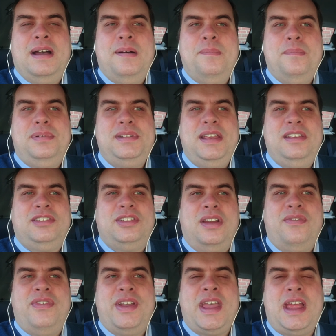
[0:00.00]
Please
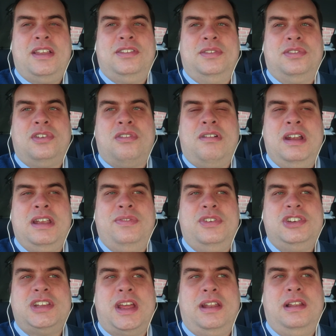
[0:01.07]
don't forget to subscribe to the
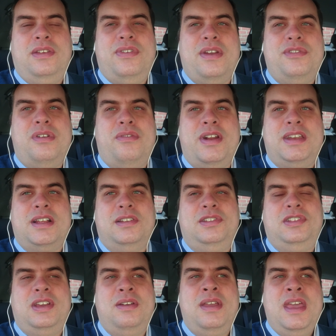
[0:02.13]
channel if you haven't already done
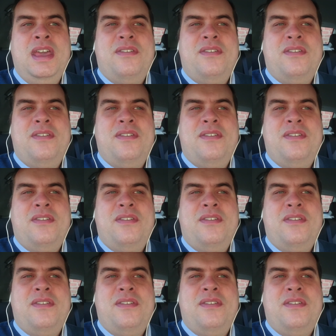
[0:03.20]
so.